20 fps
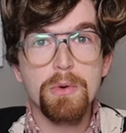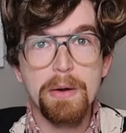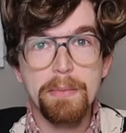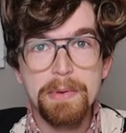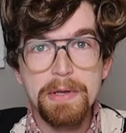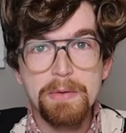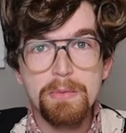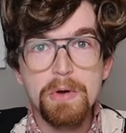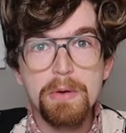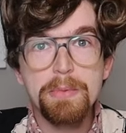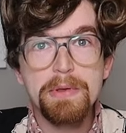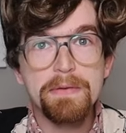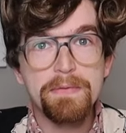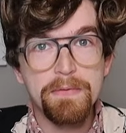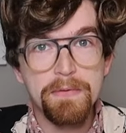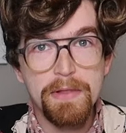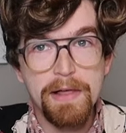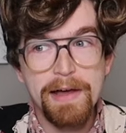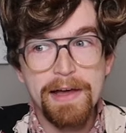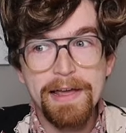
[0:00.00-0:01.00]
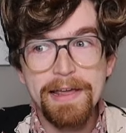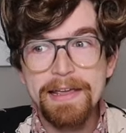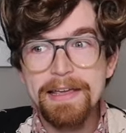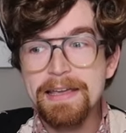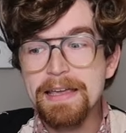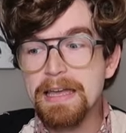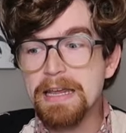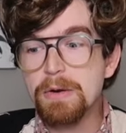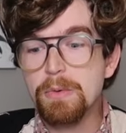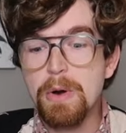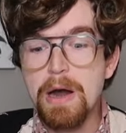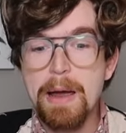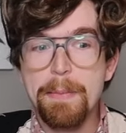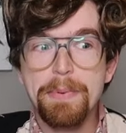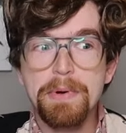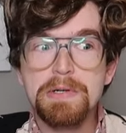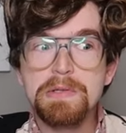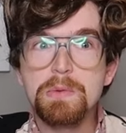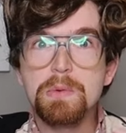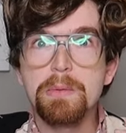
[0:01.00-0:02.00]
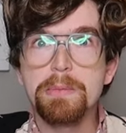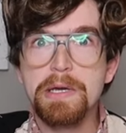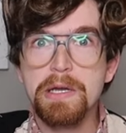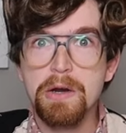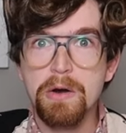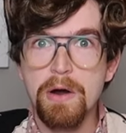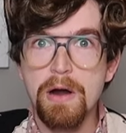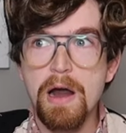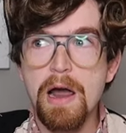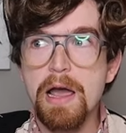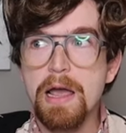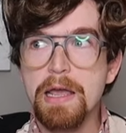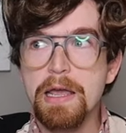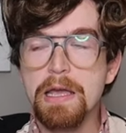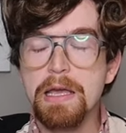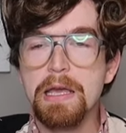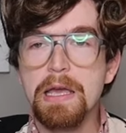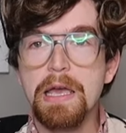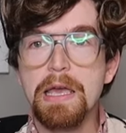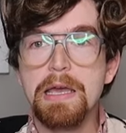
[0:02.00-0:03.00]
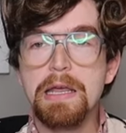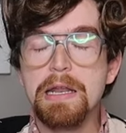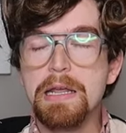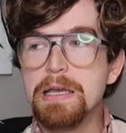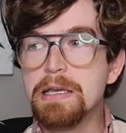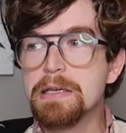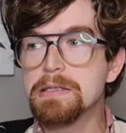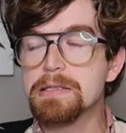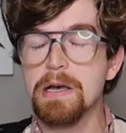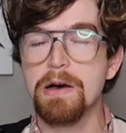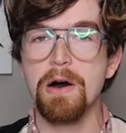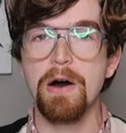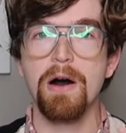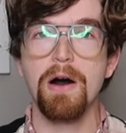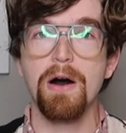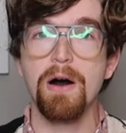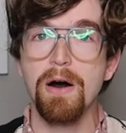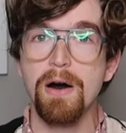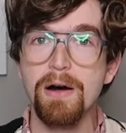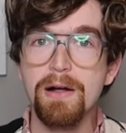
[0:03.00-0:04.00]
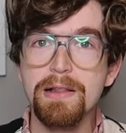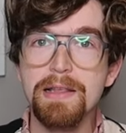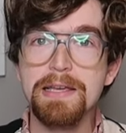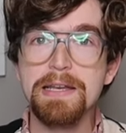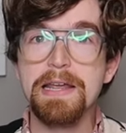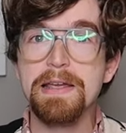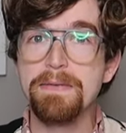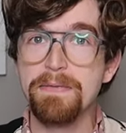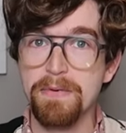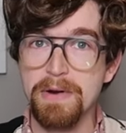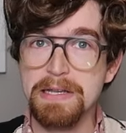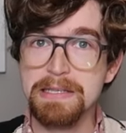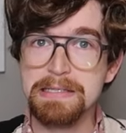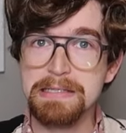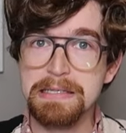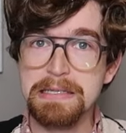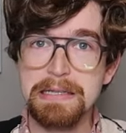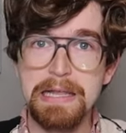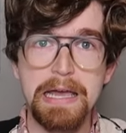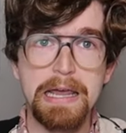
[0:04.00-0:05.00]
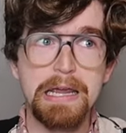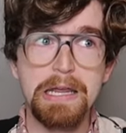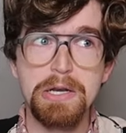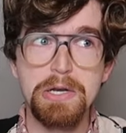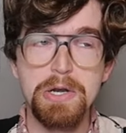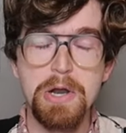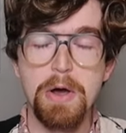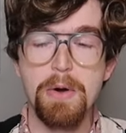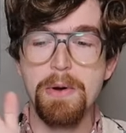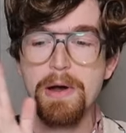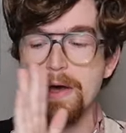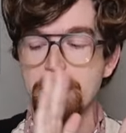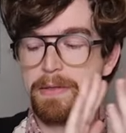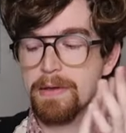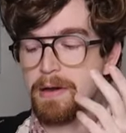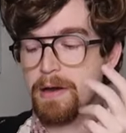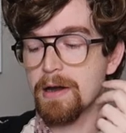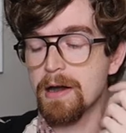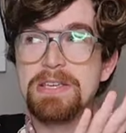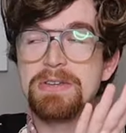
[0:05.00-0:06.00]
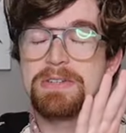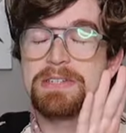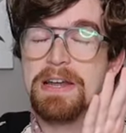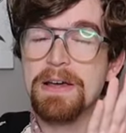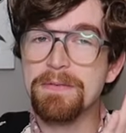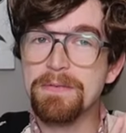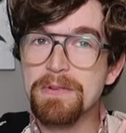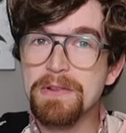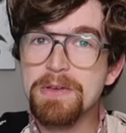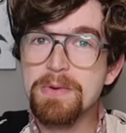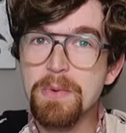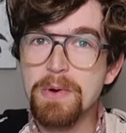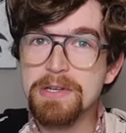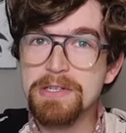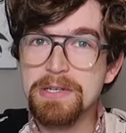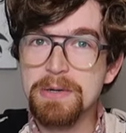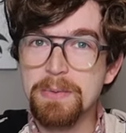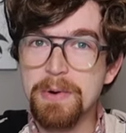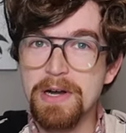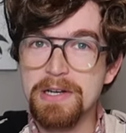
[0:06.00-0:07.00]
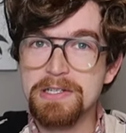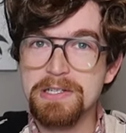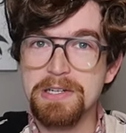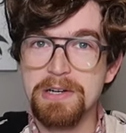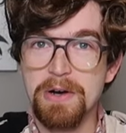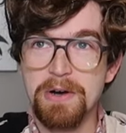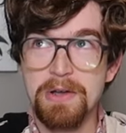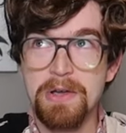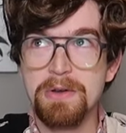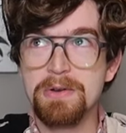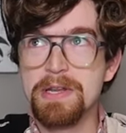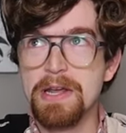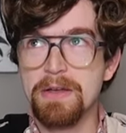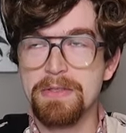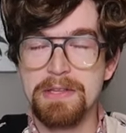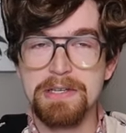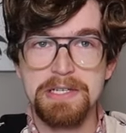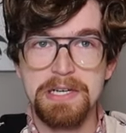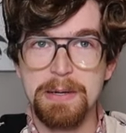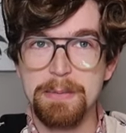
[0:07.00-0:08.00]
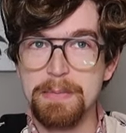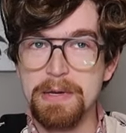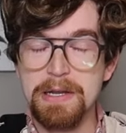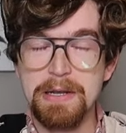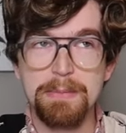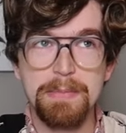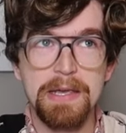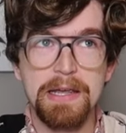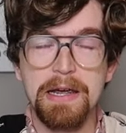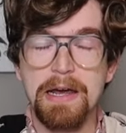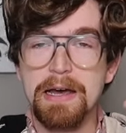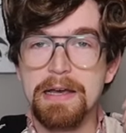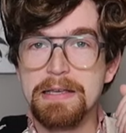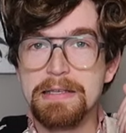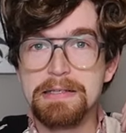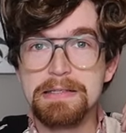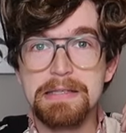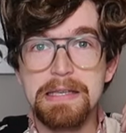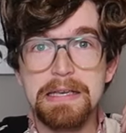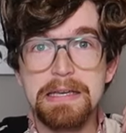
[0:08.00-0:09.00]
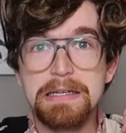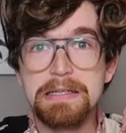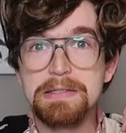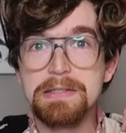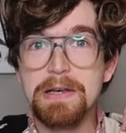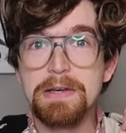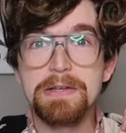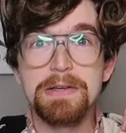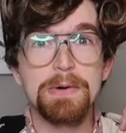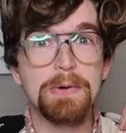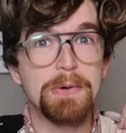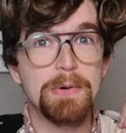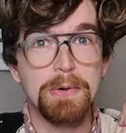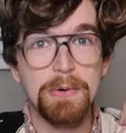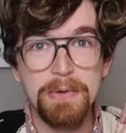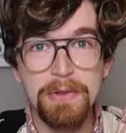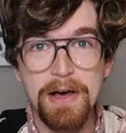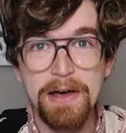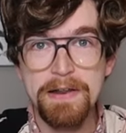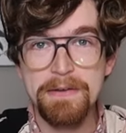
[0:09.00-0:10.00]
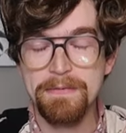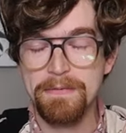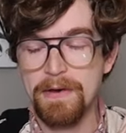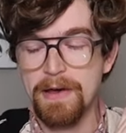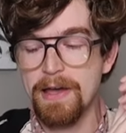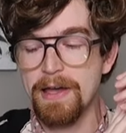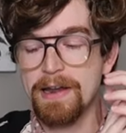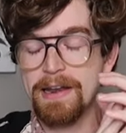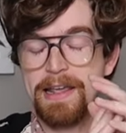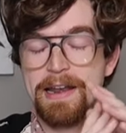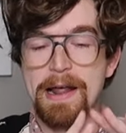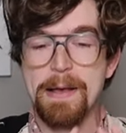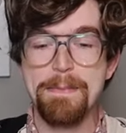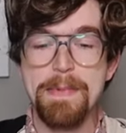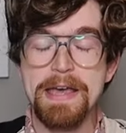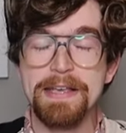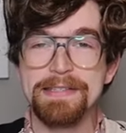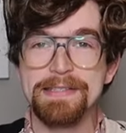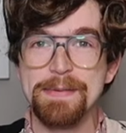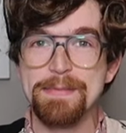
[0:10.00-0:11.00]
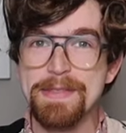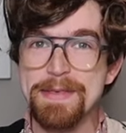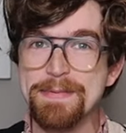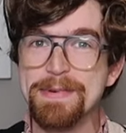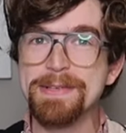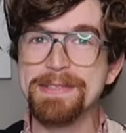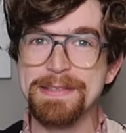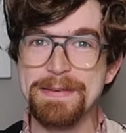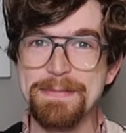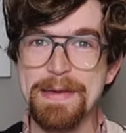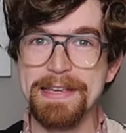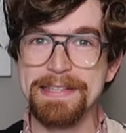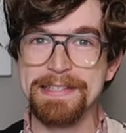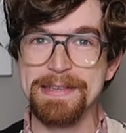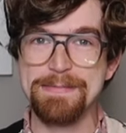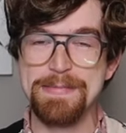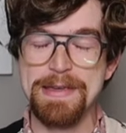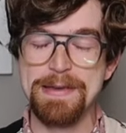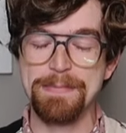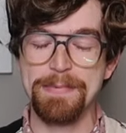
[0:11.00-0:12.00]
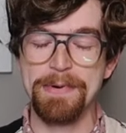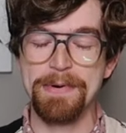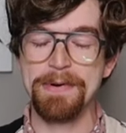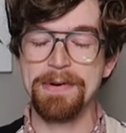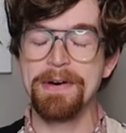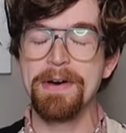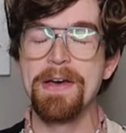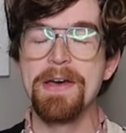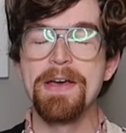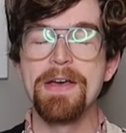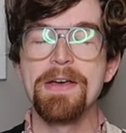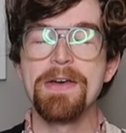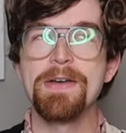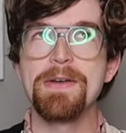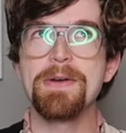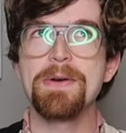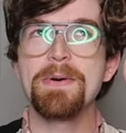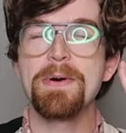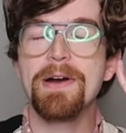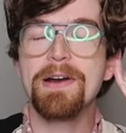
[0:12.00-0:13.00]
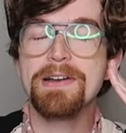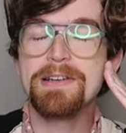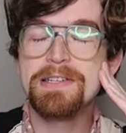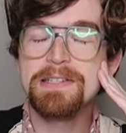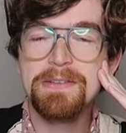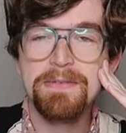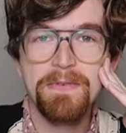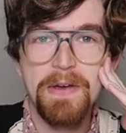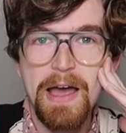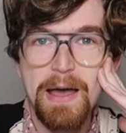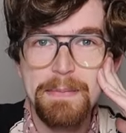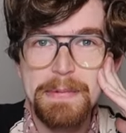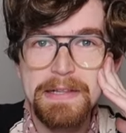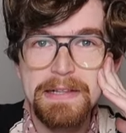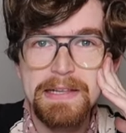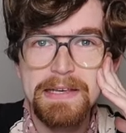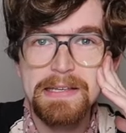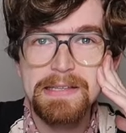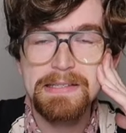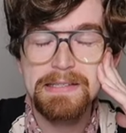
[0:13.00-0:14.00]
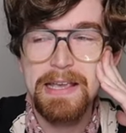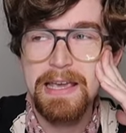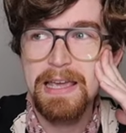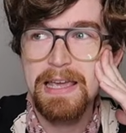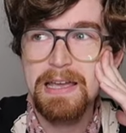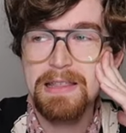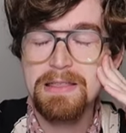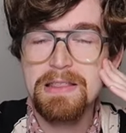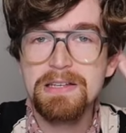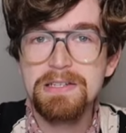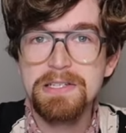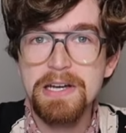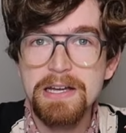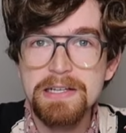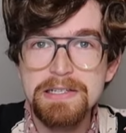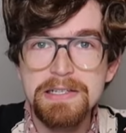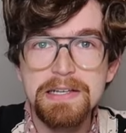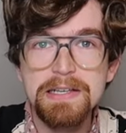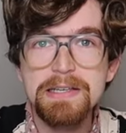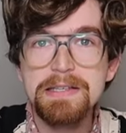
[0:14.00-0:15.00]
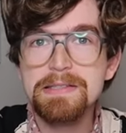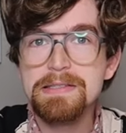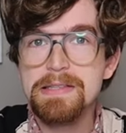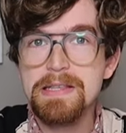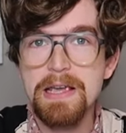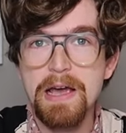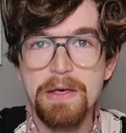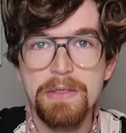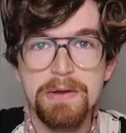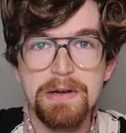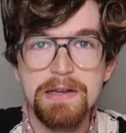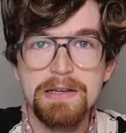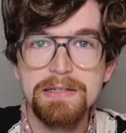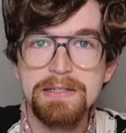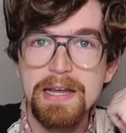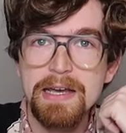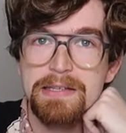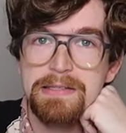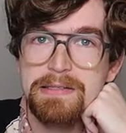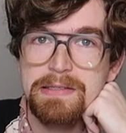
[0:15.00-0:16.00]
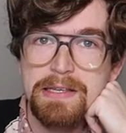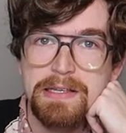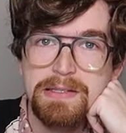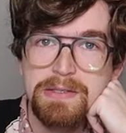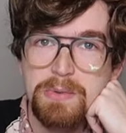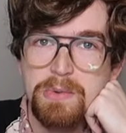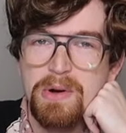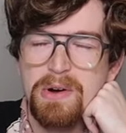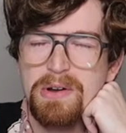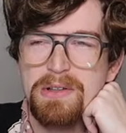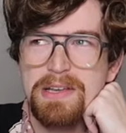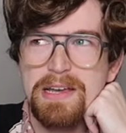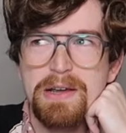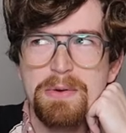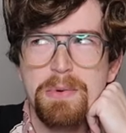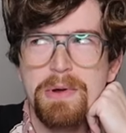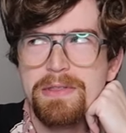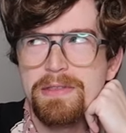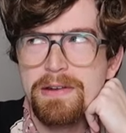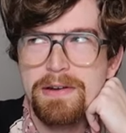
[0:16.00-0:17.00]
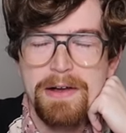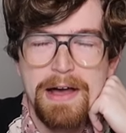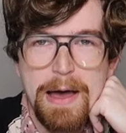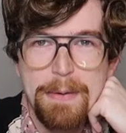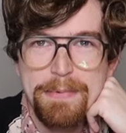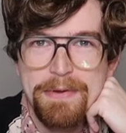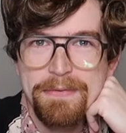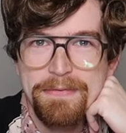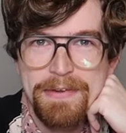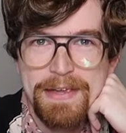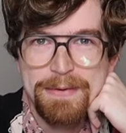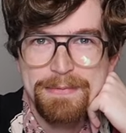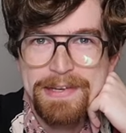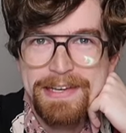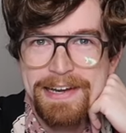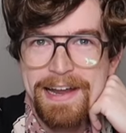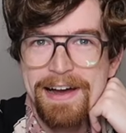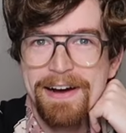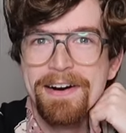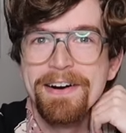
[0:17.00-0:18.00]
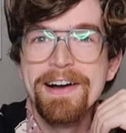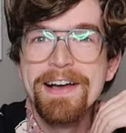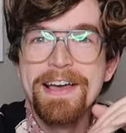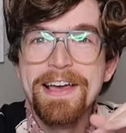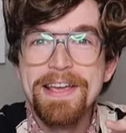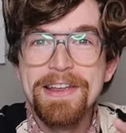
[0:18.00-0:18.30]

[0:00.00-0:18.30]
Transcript: Ribbon will be flying and wrappers will be crying. It is a holiday frenzy like no other there, you definitely want to watch it all go down the chimney because it is a whole lot of fun and I met some of the most amazing people who are just fabulous and the judges, the other contestants, we're all like one little happy family now.